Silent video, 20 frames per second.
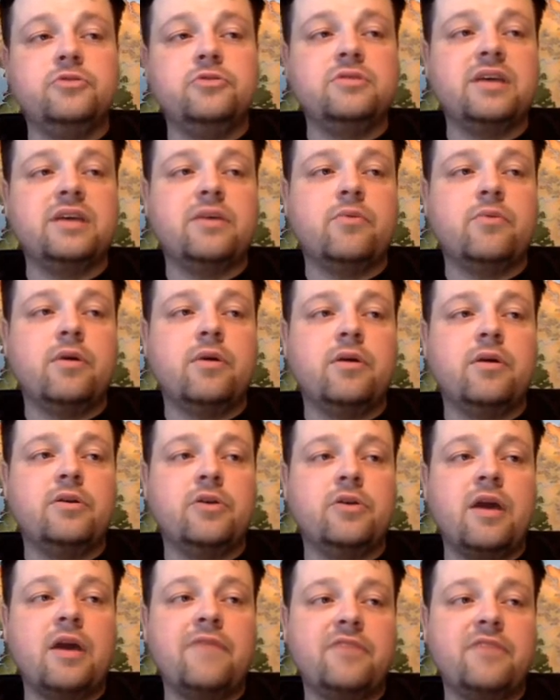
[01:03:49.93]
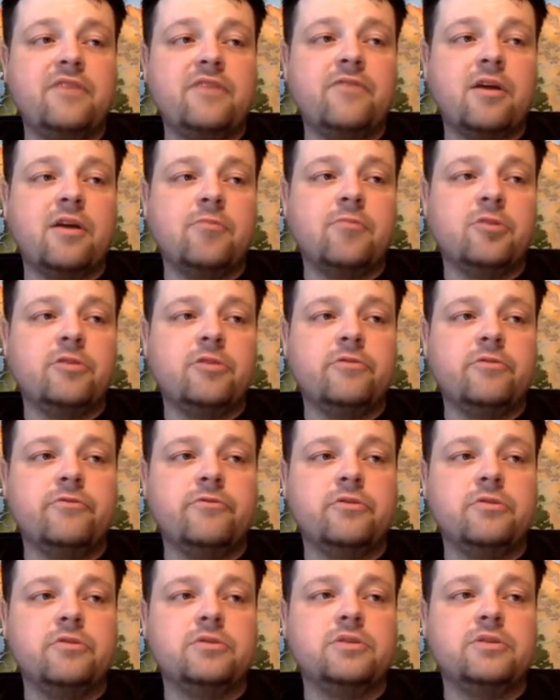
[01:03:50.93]
take what you have the environmental
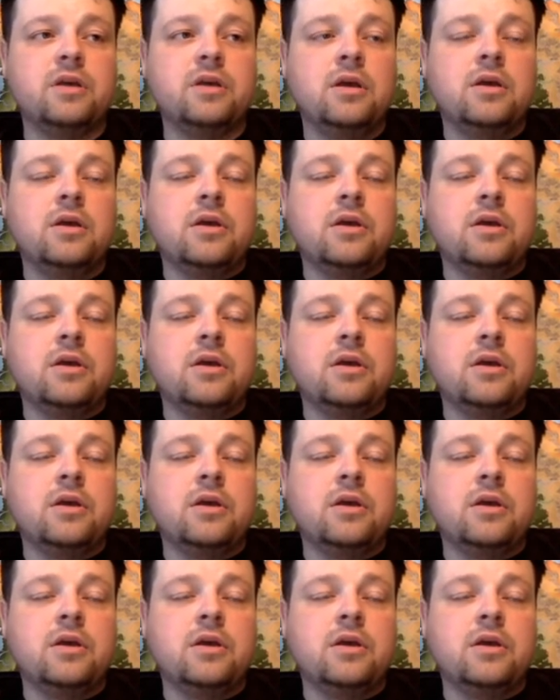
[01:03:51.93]
influence,